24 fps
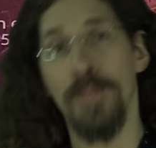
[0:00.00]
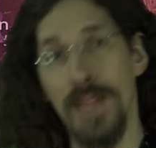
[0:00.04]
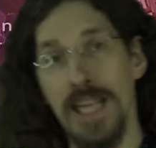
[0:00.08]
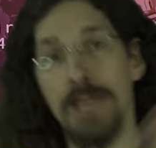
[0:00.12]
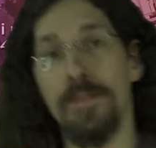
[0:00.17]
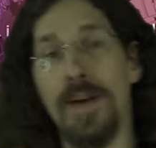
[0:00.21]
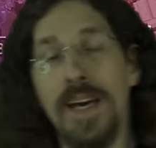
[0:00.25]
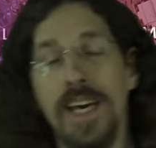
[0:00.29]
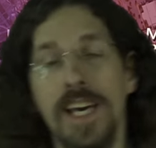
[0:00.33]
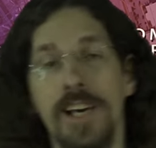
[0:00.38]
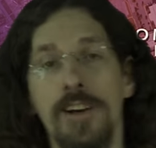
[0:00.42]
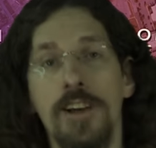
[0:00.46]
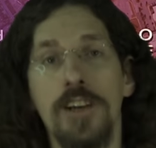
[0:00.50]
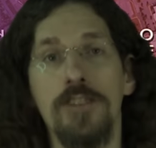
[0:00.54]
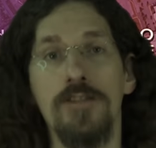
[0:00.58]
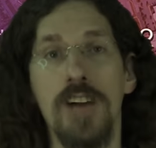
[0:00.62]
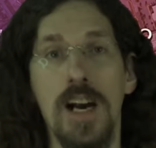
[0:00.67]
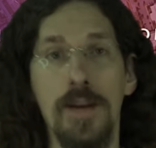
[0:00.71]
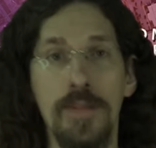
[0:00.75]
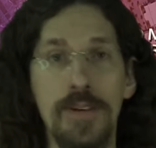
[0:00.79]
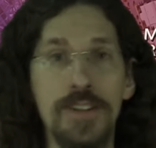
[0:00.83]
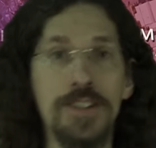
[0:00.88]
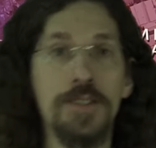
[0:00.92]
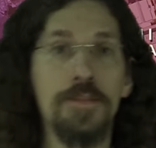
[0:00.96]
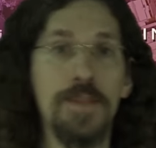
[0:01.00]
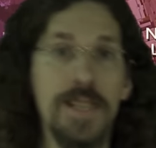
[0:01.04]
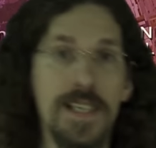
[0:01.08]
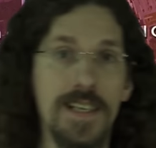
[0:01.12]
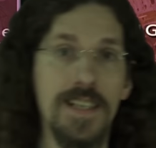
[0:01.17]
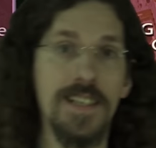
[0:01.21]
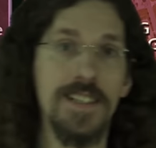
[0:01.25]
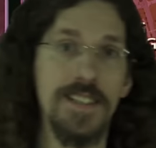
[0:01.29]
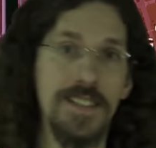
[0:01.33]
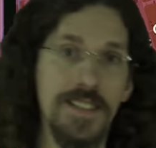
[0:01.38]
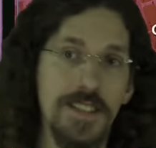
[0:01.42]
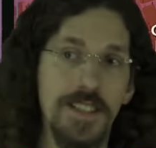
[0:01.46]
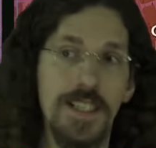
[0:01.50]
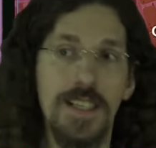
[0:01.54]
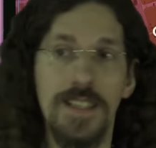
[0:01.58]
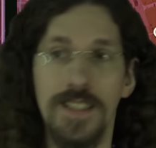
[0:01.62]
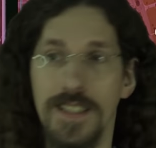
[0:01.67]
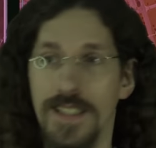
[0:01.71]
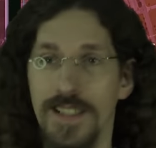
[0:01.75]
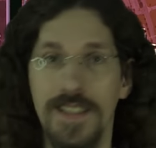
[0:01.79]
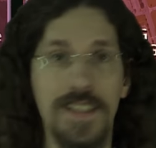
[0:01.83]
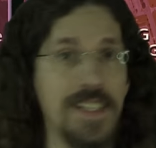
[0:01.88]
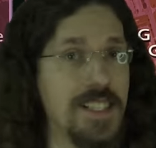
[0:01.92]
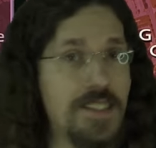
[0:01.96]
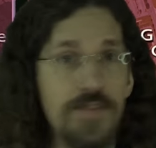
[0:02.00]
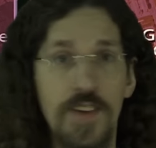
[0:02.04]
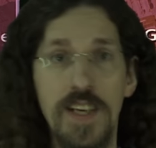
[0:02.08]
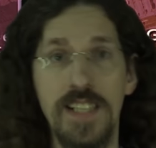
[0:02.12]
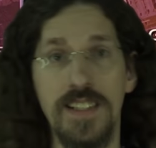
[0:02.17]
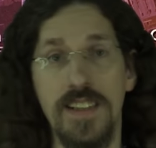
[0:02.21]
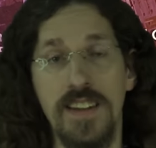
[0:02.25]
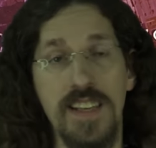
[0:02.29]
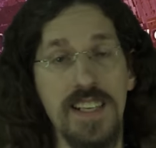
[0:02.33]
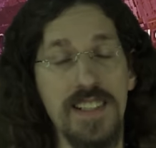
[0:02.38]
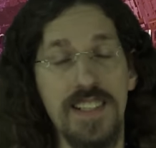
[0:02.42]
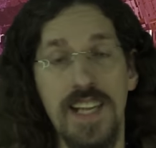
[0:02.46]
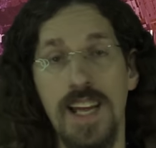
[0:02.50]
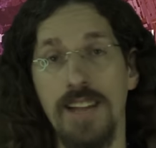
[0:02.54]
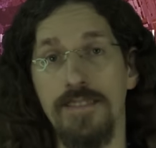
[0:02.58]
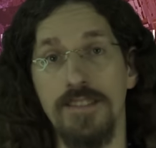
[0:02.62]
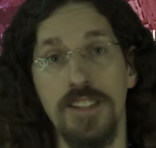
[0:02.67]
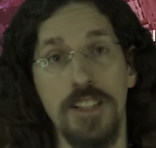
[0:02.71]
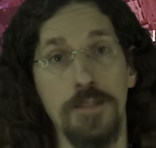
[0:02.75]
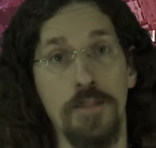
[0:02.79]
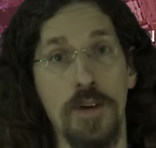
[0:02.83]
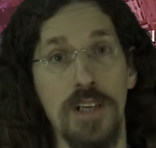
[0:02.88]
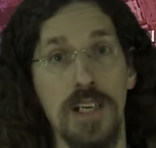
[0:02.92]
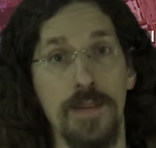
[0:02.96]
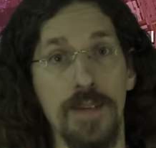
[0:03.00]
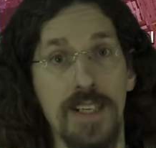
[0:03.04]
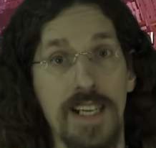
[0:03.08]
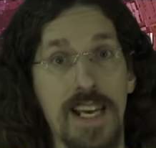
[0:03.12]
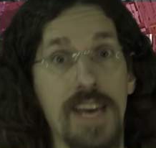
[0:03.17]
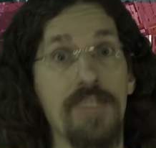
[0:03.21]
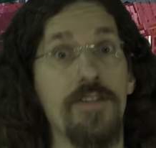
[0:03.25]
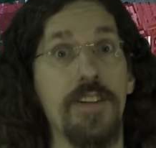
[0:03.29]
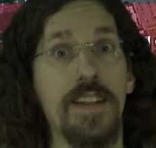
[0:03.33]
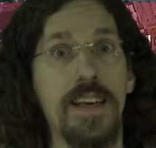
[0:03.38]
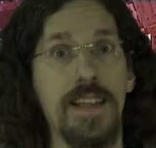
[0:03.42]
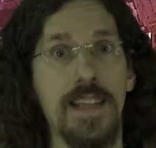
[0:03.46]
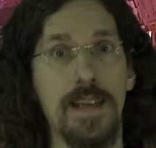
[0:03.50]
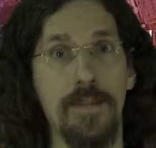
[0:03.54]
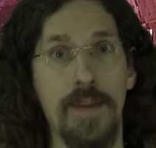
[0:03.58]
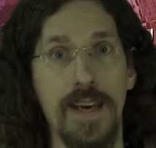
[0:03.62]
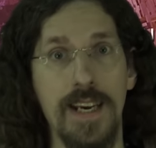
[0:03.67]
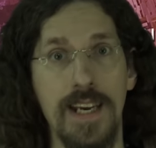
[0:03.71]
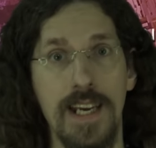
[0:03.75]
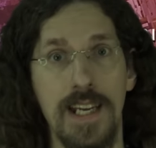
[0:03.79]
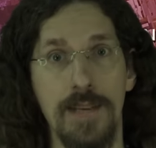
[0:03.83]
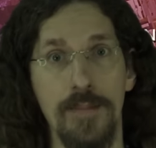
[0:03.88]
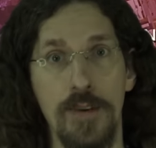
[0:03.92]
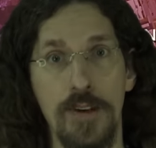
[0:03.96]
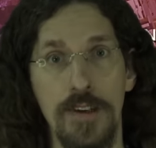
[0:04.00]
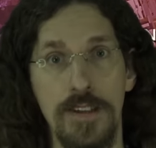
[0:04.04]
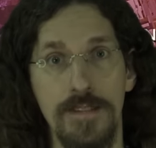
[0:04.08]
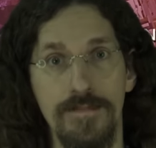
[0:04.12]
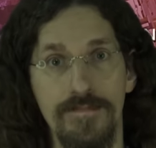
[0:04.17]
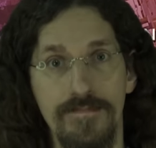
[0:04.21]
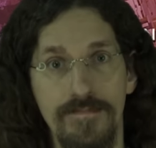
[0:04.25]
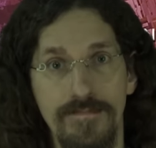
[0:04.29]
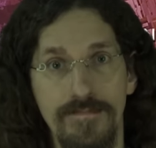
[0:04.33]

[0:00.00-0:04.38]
Played by Eric Roberts because, let's face it, the Asylum's just putting him into everything they make anymore.